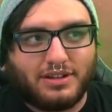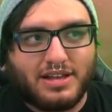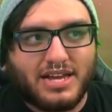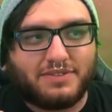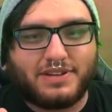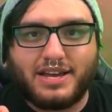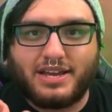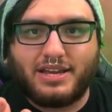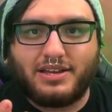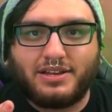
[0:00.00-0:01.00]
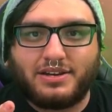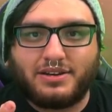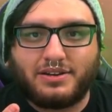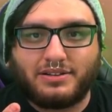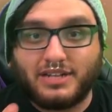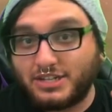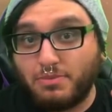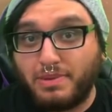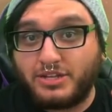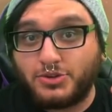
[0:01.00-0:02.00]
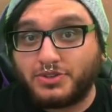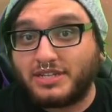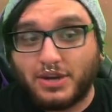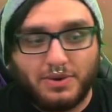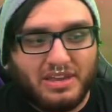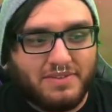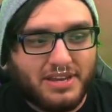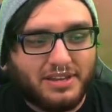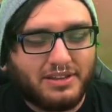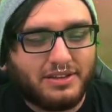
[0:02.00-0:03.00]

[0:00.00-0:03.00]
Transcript: kind of like in Let's Go Pikachu and Let's Go Eevee.